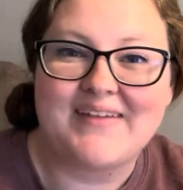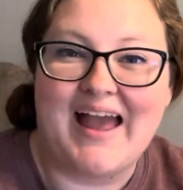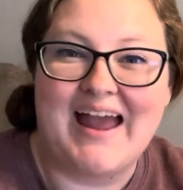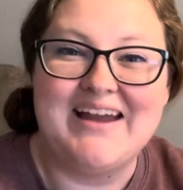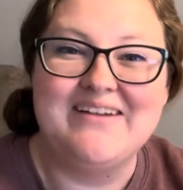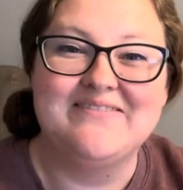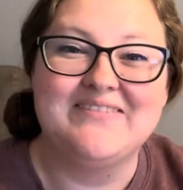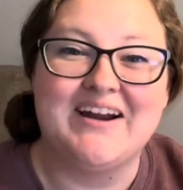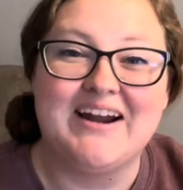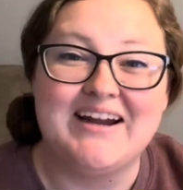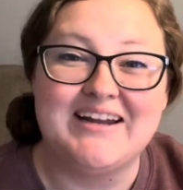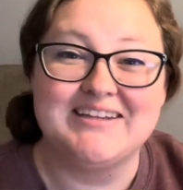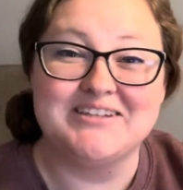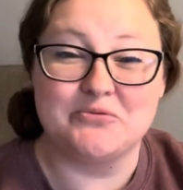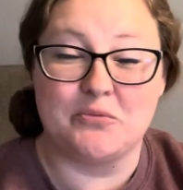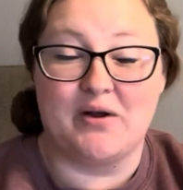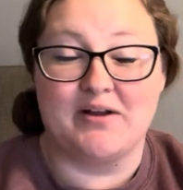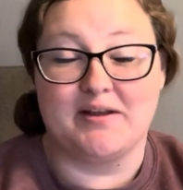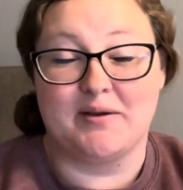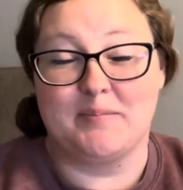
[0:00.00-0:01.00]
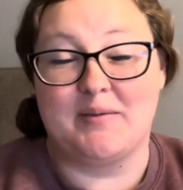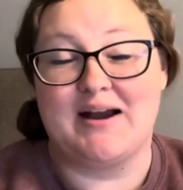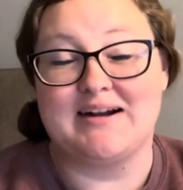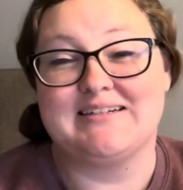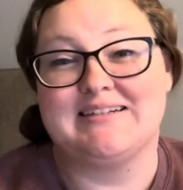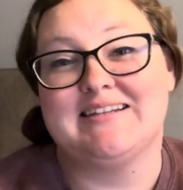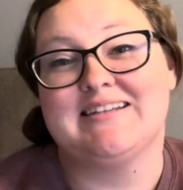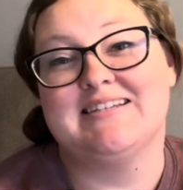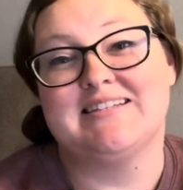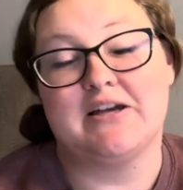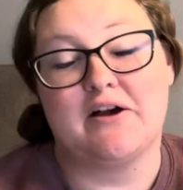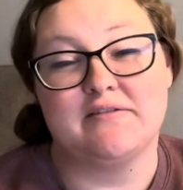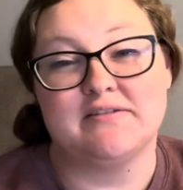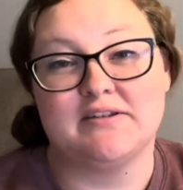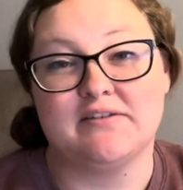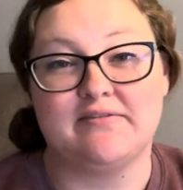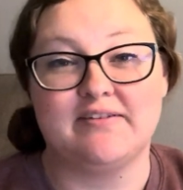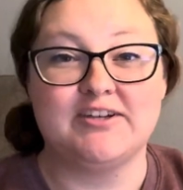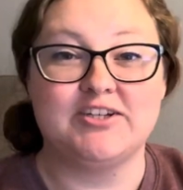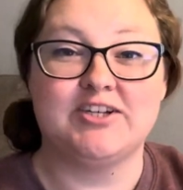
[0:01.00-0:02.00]
Hey friends, welcome back to the
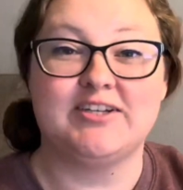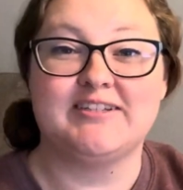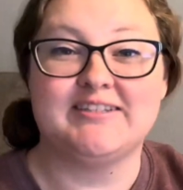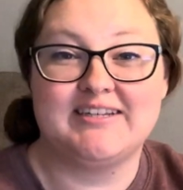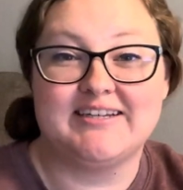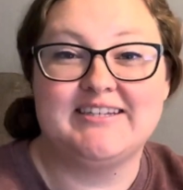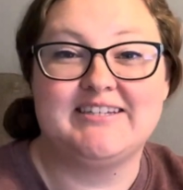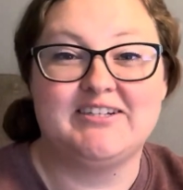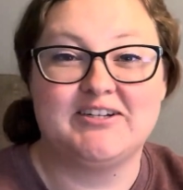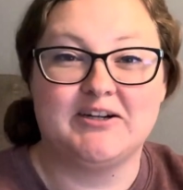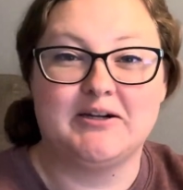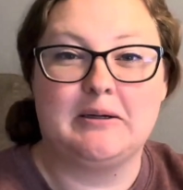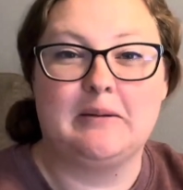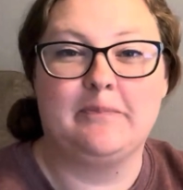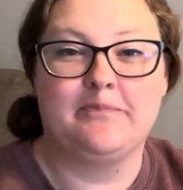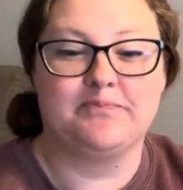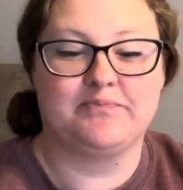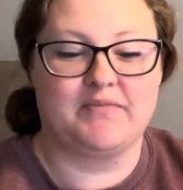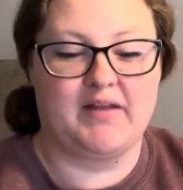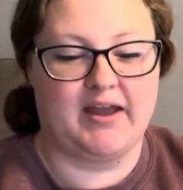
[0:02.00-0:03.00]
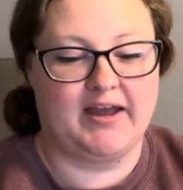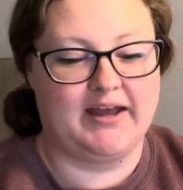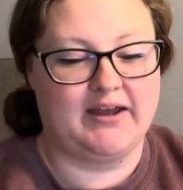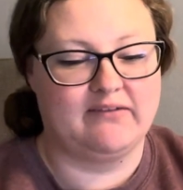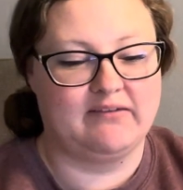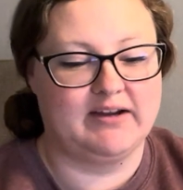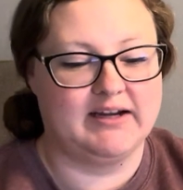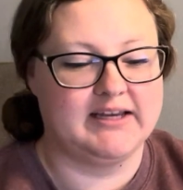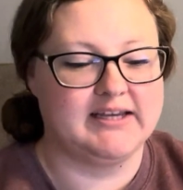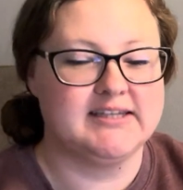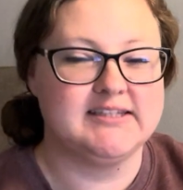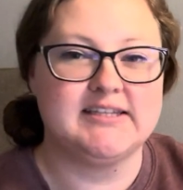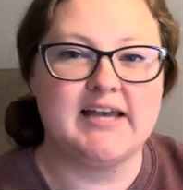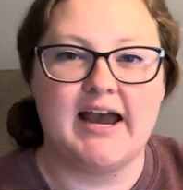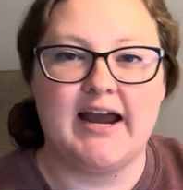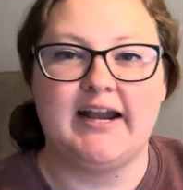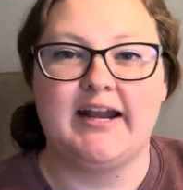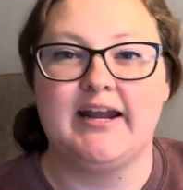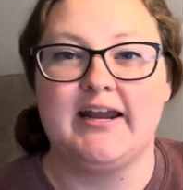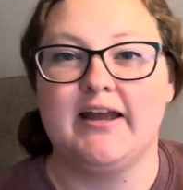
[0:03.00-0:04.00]
Self-Sufficient Sister. I have an
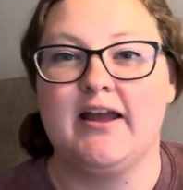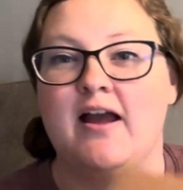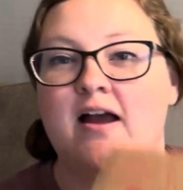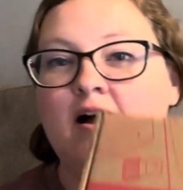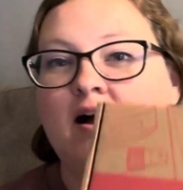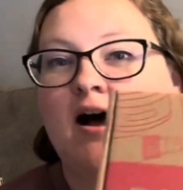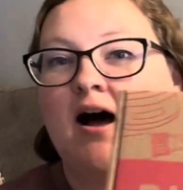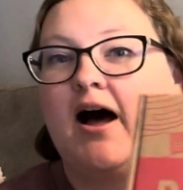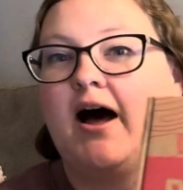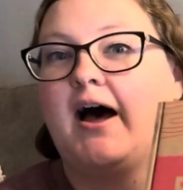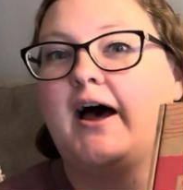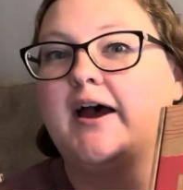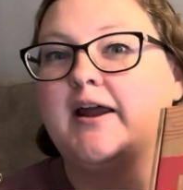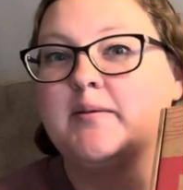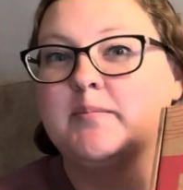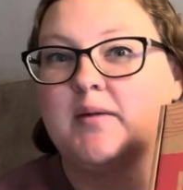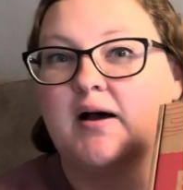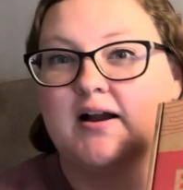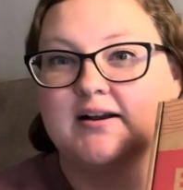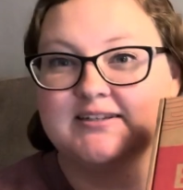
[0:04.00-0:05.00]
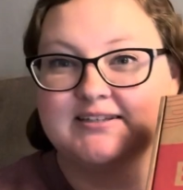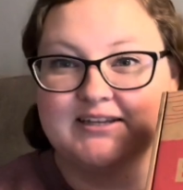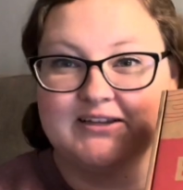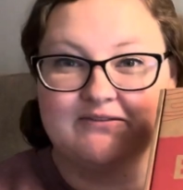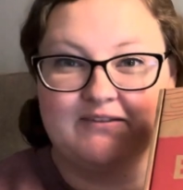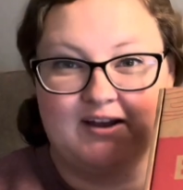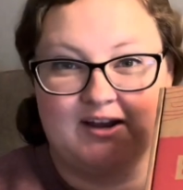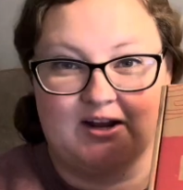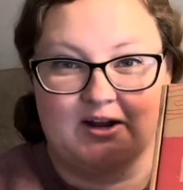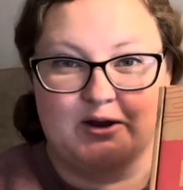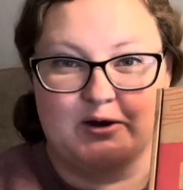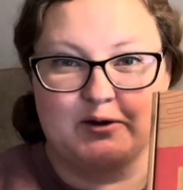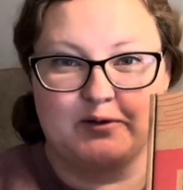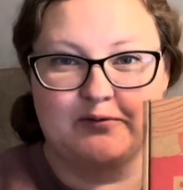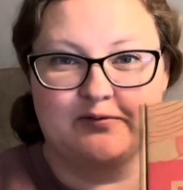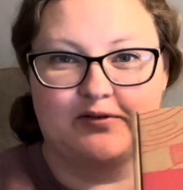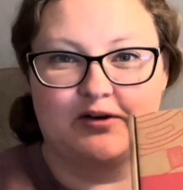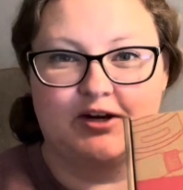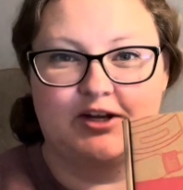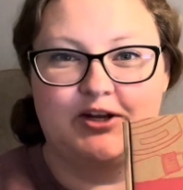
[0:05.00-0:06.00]
exciting unboxing video
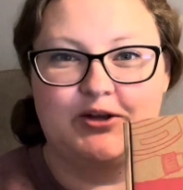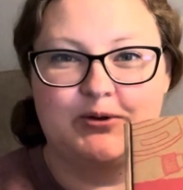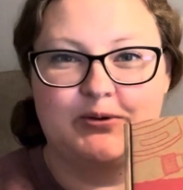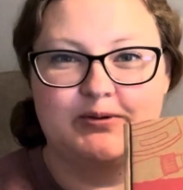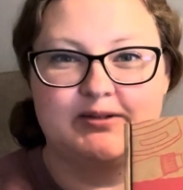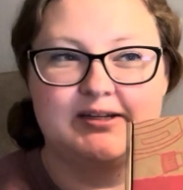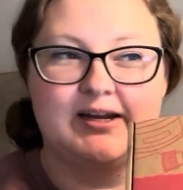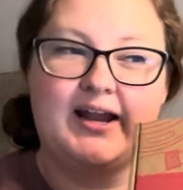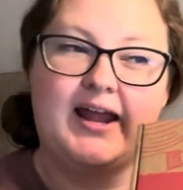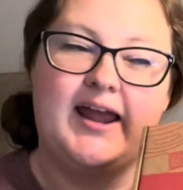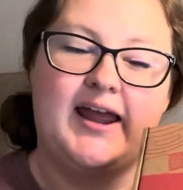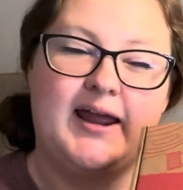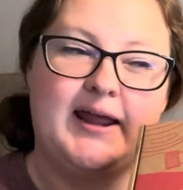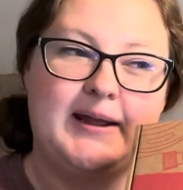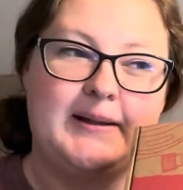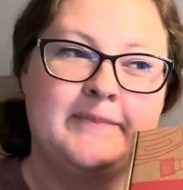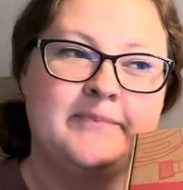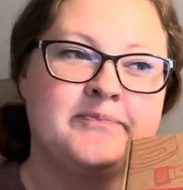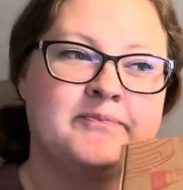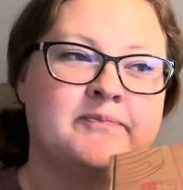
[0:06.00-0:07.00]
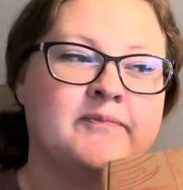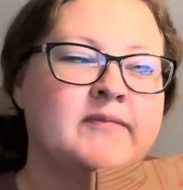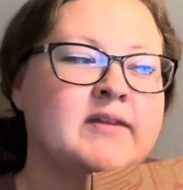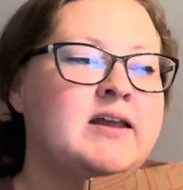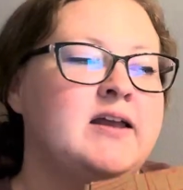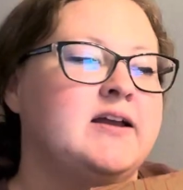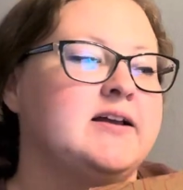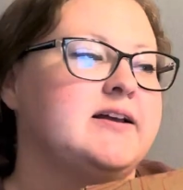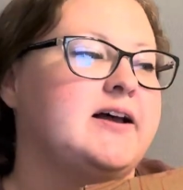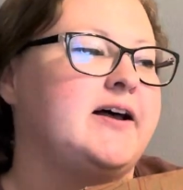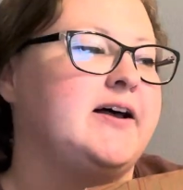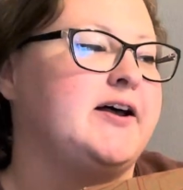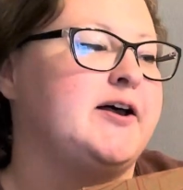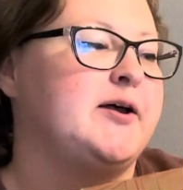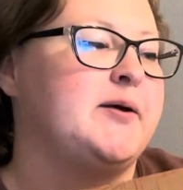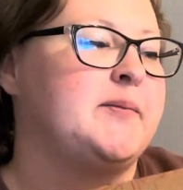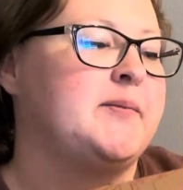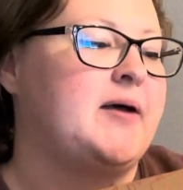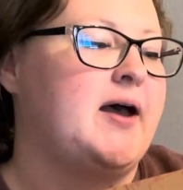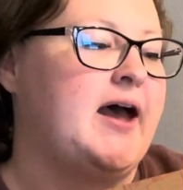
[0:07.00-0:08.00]
for you today.
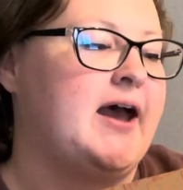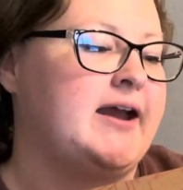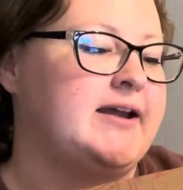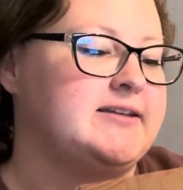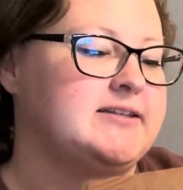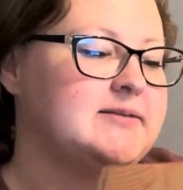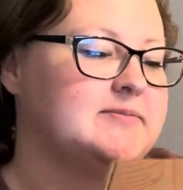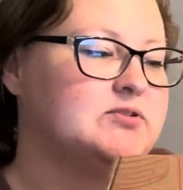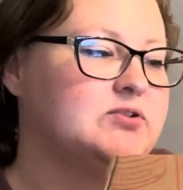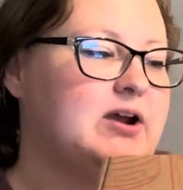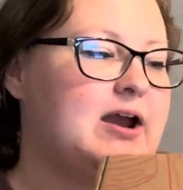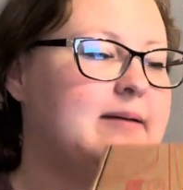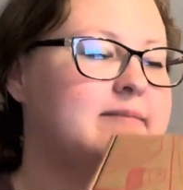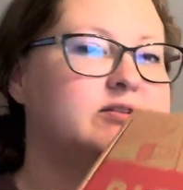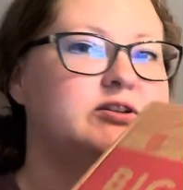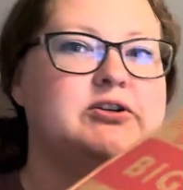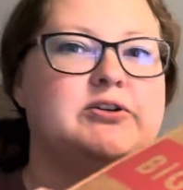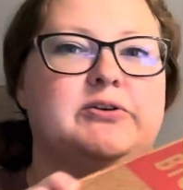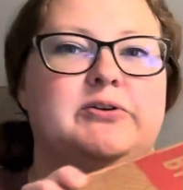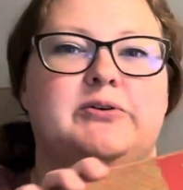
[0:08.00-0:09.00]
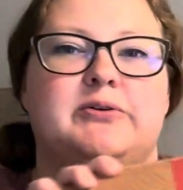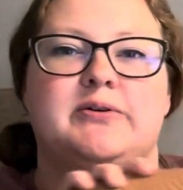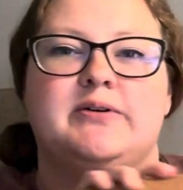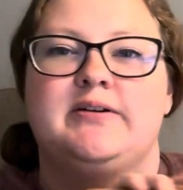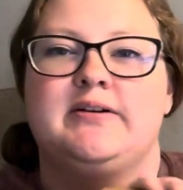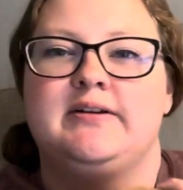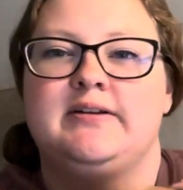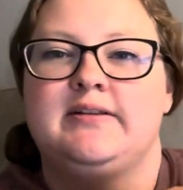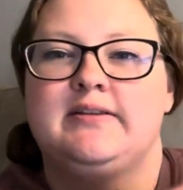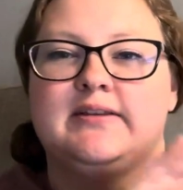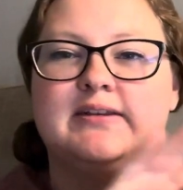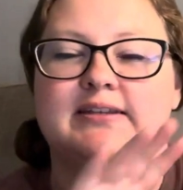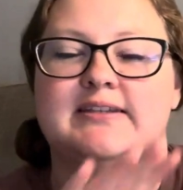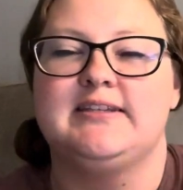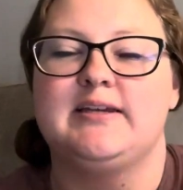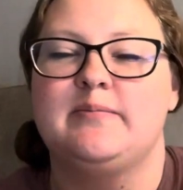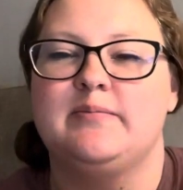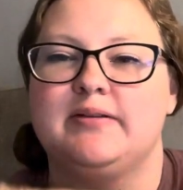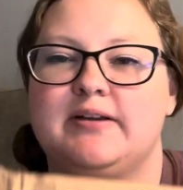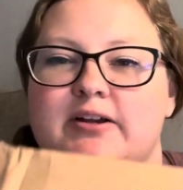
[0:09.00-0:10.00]
I subscribe to the
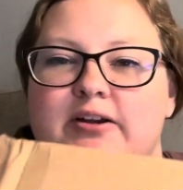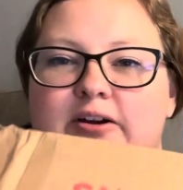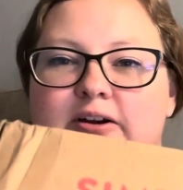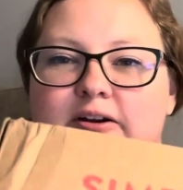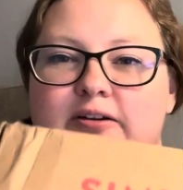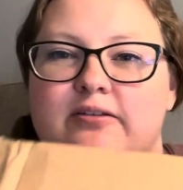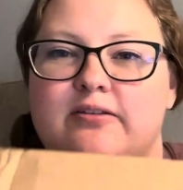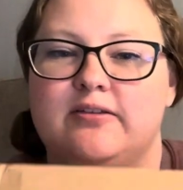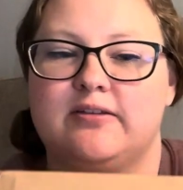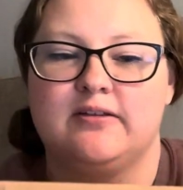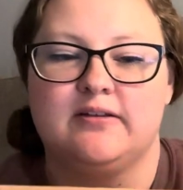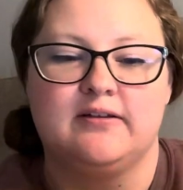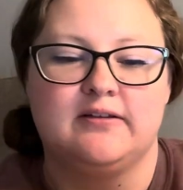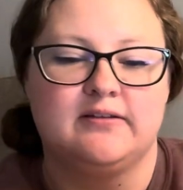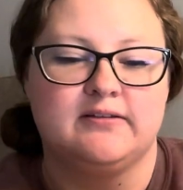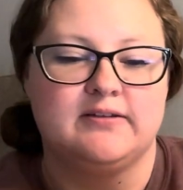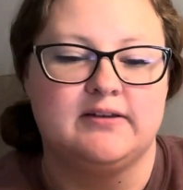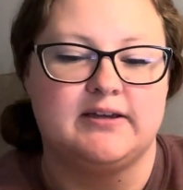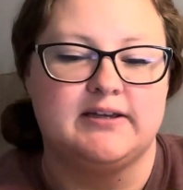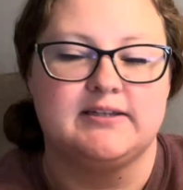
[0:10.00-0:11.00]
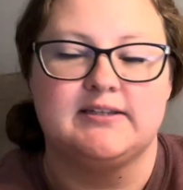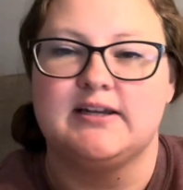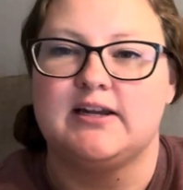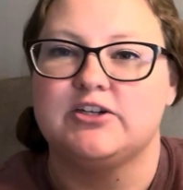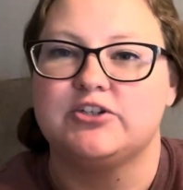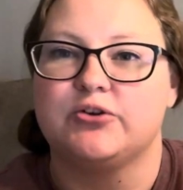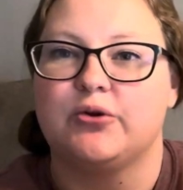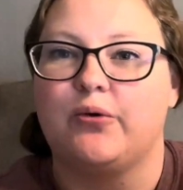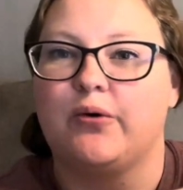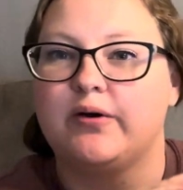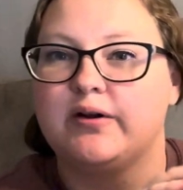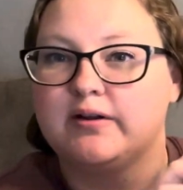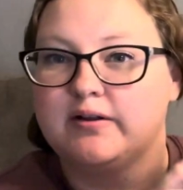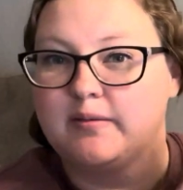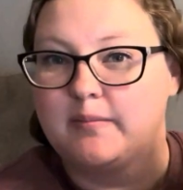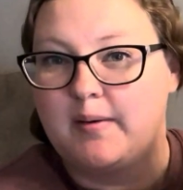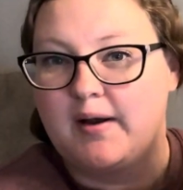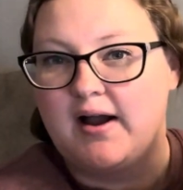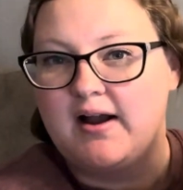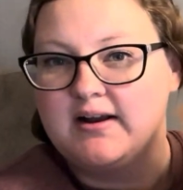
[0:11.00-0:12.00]
Simply Earth essential oil
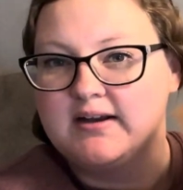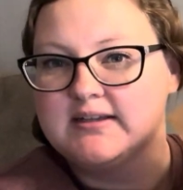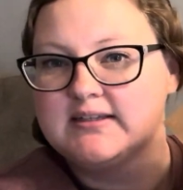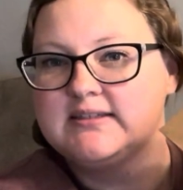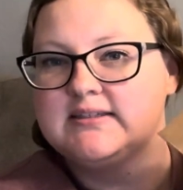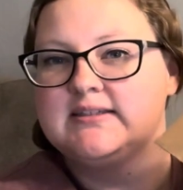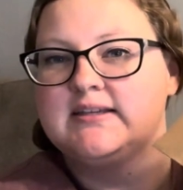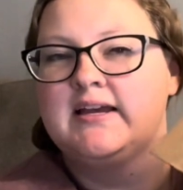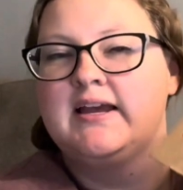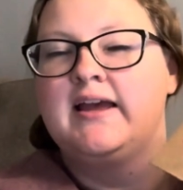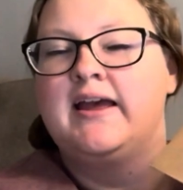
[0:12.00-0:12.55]
box,